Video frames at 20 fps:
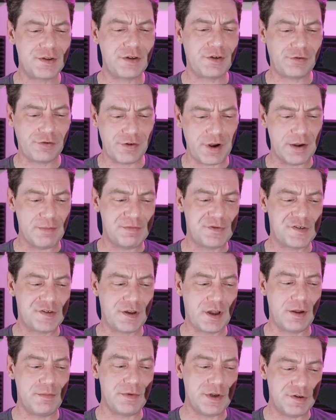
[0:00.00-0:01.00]
the trips.
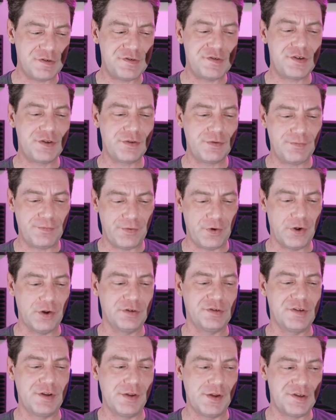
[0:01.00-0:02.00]
I'm used to the
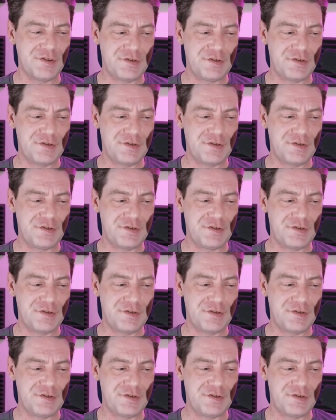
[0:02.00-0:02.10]
falls and the